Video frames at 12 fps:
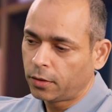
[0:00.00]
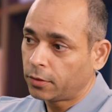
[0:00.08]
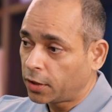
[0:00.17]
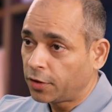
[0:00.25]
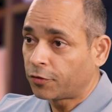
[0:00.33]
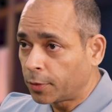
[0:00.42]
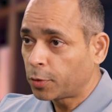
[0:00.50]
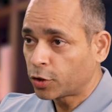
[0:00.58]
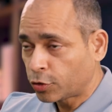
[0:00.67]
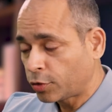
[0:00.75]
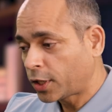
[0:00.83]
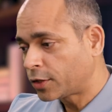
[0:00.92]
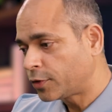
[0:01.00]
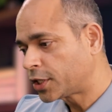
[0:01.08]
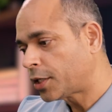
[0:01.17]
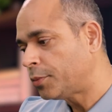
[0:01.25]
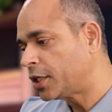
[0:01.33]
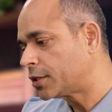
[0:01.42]
the different personas which
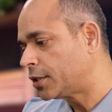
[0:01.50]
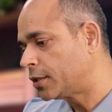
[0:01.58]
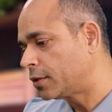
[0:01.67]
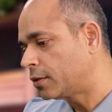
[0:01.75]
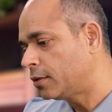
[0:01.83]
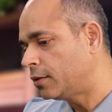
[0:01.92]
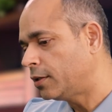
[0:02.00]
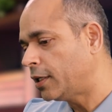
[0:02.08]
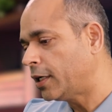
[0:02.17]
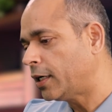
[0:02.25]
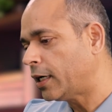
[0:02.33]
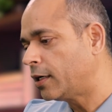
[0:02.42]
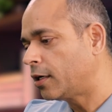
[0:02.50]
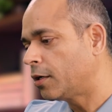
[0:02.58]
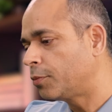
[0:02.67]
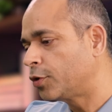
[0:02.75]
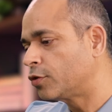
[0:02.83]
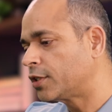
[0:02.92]
I mentioned, they ended
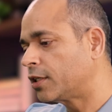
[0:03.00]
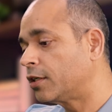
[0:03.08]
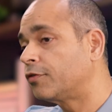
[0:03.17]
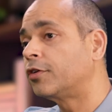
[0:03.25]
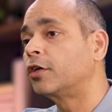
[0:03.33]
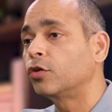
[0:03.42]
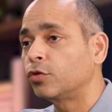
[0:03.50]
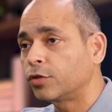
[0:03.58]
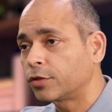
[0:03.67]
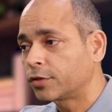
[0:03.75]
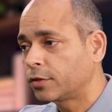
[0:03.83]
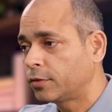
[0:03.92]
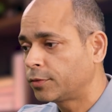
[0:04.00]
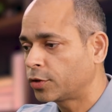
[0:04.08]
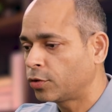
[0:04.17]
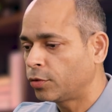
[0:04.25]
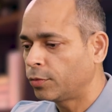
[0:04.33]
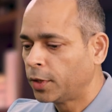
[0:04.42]
up using different tools.
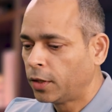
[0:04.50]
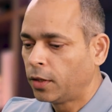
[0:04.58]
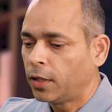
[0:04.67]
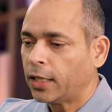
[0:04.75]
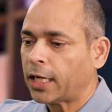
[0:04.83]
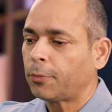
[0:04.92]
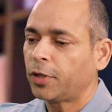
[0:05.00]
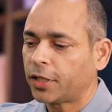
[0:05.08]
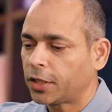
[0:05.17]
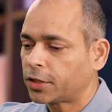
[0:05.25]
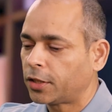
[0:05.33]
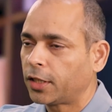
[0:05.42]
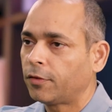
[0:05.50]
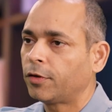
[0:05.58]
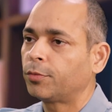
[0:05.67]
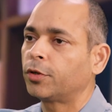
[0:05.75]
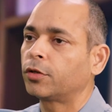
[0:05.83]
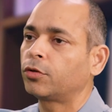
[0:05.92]
So an application
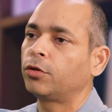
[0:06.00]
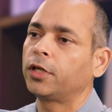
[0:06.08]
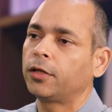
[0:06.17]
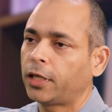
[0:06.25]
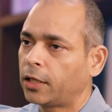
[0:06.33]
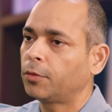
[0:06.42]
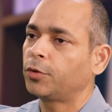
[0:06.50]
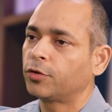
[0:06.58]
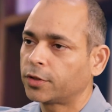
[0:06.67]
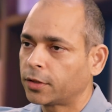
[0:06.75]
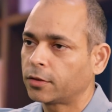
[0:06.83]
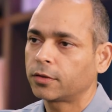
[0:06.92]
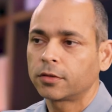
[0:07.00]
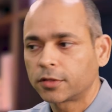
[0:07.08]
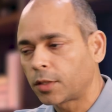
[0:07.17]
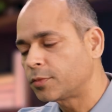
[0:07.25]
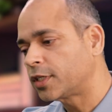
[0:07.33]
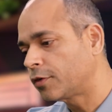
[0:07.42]
developer could end up using
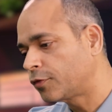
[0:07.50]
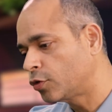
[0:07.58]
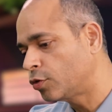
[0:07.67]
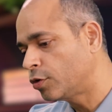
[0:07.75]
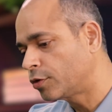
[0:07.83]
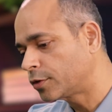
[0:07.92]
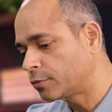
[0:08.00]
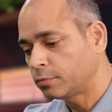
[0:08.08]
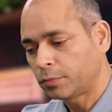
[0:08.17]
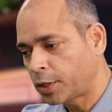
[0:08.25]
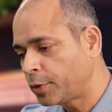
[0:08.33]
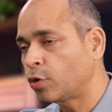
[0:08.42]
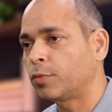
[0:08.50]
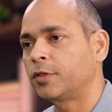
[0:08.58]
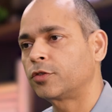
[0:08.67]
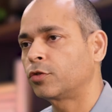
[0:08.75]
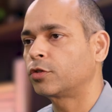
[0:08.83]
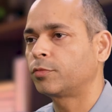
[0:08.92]
some set of tools, maybe open
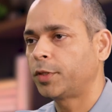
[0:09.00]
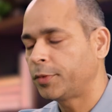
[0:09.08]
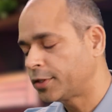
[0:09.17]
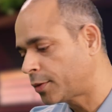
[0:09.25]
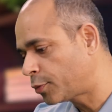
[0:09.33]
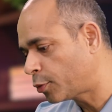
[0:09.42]
source, maybe some